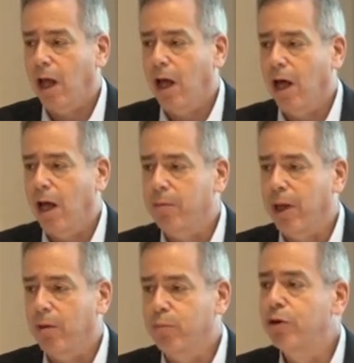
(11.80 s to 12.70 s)
um,
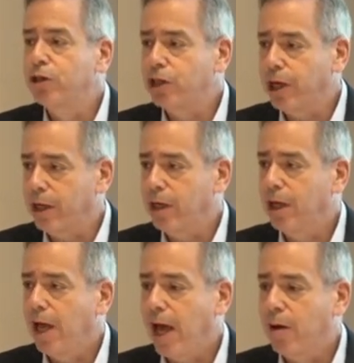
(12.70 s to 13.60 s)
appreciate
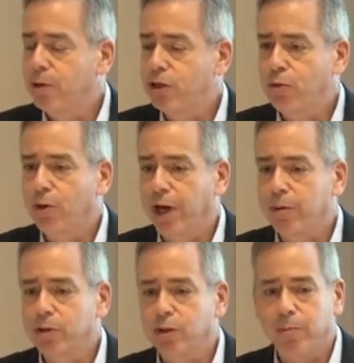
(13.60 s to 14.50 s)
how much you were
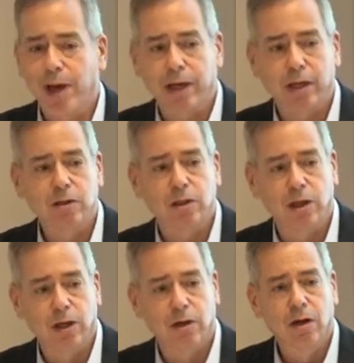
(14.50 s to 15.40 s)
able to pack into
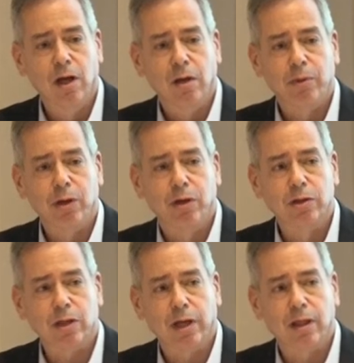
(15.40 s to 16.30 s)
here
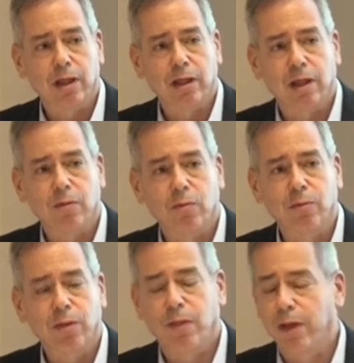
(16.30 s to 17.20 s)
because I think that when
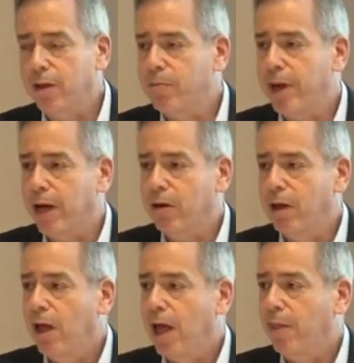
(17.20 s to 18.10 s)
we think about
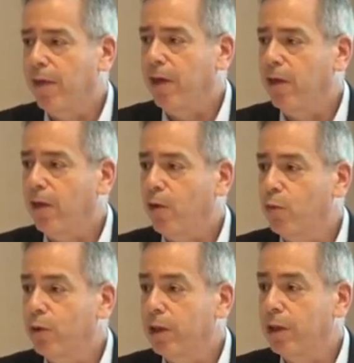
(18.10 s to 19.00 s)
the
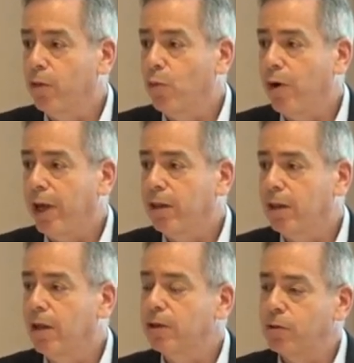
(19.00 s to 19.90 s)
really the way
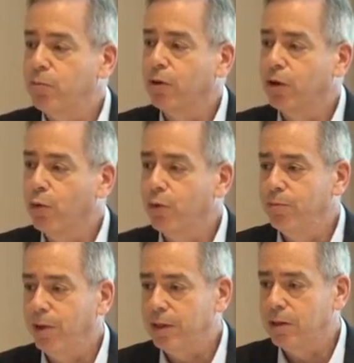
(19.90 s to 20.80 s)
the Luxembourg
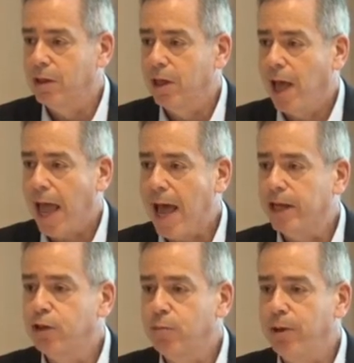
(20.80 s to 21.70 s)
agreement
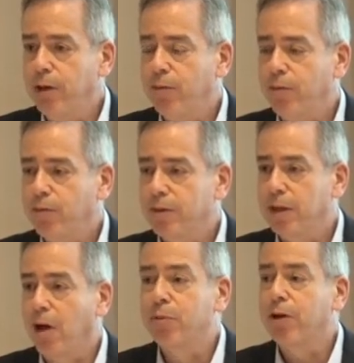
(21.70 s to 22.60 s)
had to be
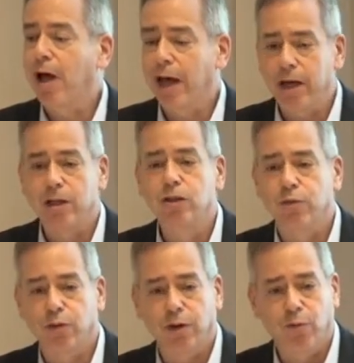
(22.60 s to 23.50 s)
applied in
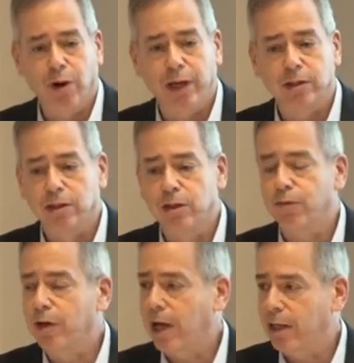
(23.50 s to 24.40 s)
different ways and
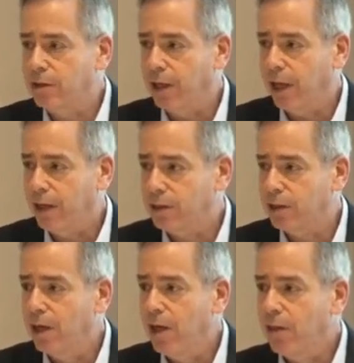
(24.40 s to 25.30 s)
different
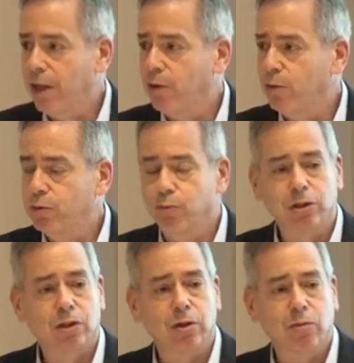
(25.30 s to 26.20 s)
contexts than it was
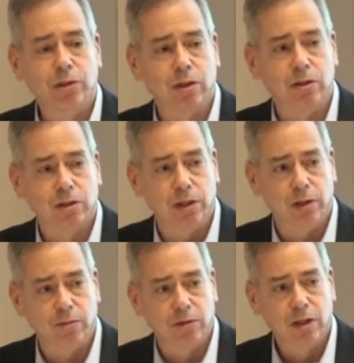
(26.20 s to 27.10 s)
originally was
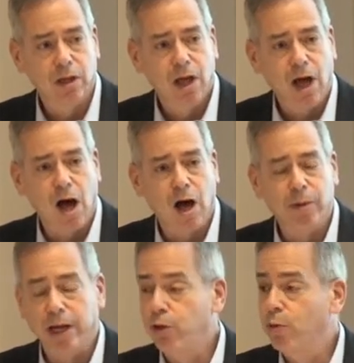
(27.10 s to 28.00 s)
conceived,
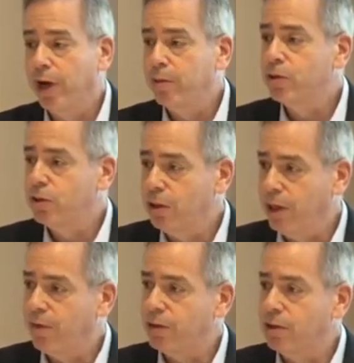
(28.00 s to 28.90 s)
um, and you were able to
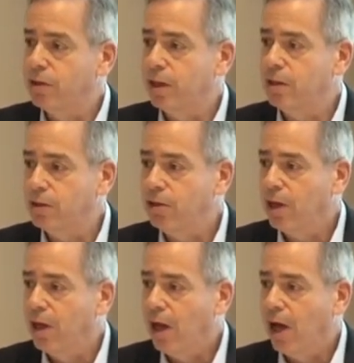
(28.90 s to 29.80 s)
give us a sense
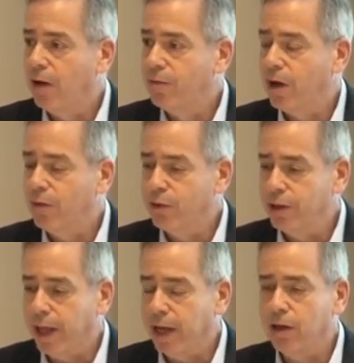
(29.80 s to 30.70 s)
of
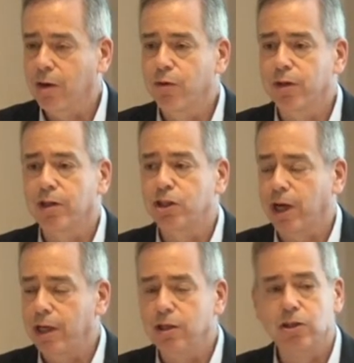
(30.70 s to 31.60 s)
covering that, covering the
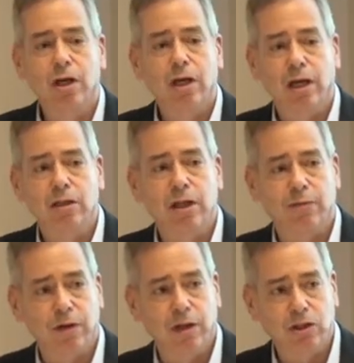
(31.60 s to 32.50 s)
change in
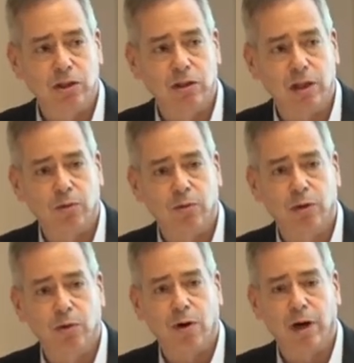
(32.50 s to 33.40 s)
definitions that were
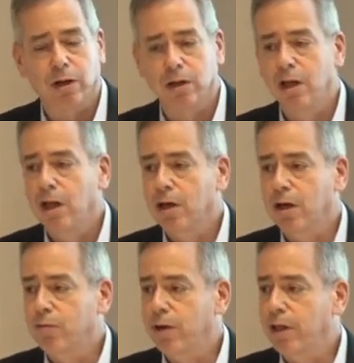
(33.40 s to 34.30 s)
required,
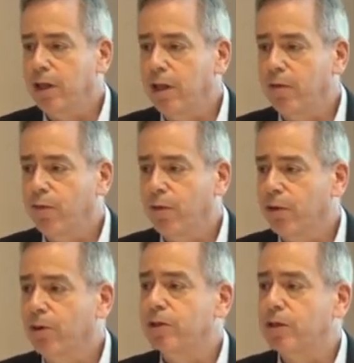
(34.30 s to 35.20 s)
covering the
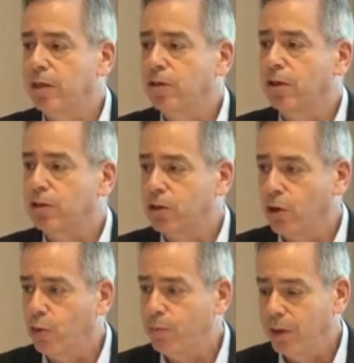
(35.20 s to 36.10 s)
further extent of the
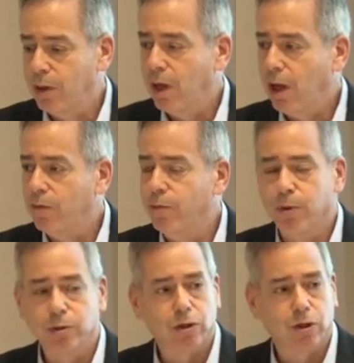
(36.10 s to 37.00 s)
scope of
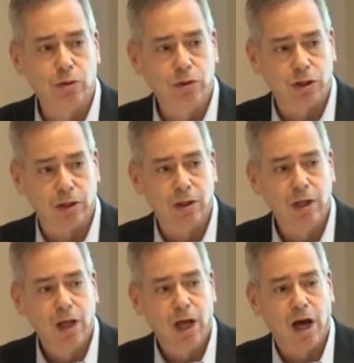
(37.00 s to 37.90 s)
persecution,
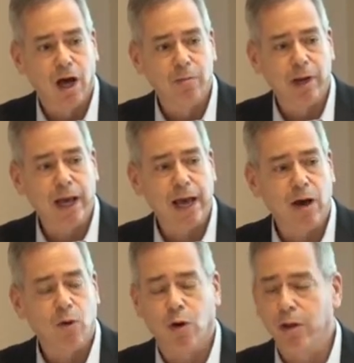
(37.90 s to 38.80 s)
um, and
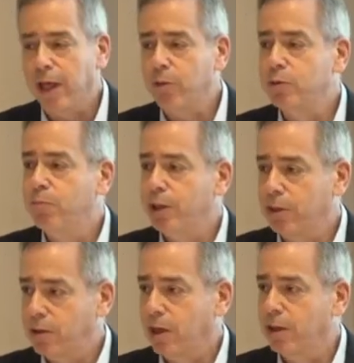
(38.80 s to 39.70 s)
how all that was
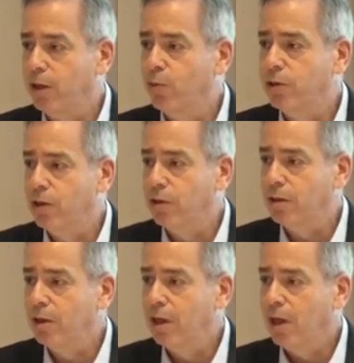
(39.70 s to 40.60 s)
built on the
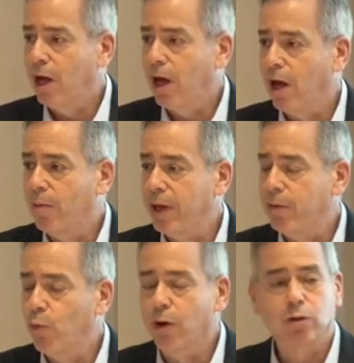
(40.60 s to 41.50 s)
original um, and
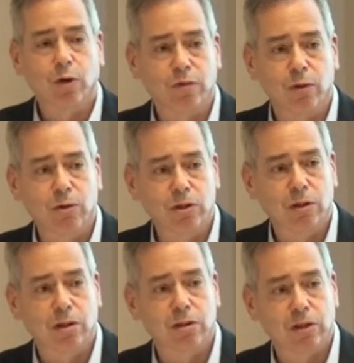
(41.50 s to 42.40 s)
worked off the
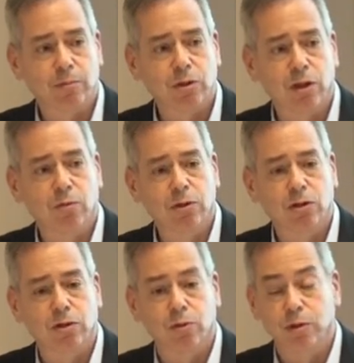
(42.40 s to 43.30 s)
original conception, the
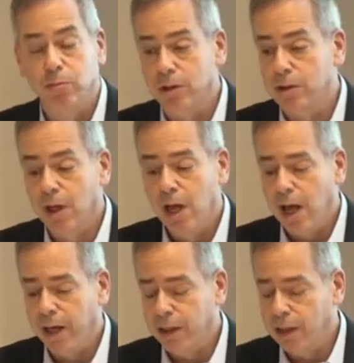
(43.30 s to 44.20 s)
original agreement.
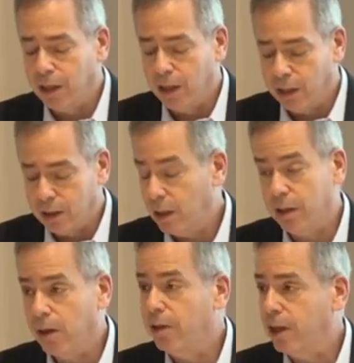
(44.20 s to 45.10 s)
I think uh,
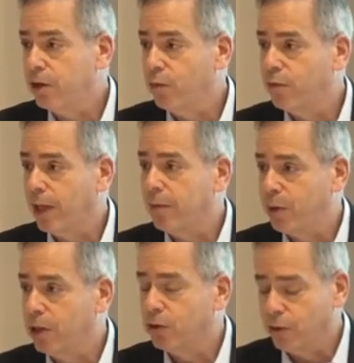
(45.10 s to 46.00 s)
I thank you for that
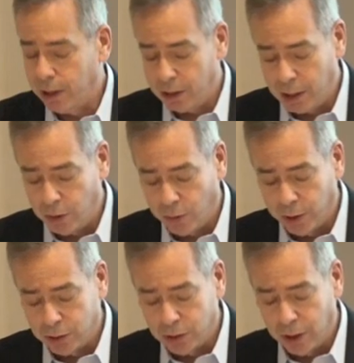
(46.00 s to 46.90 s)
picture that, that you were
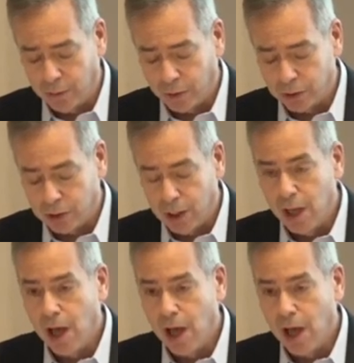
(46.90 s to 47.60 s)
able to give us.